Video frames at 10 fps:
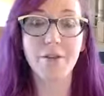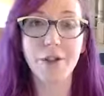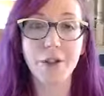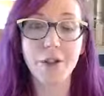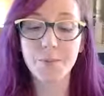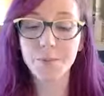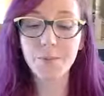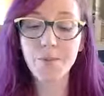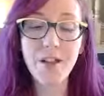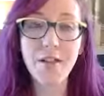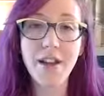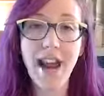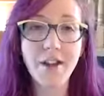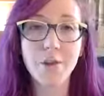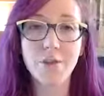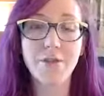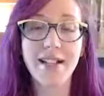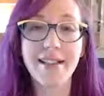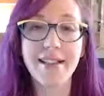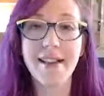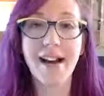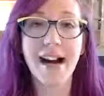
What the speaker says: for the hetero events.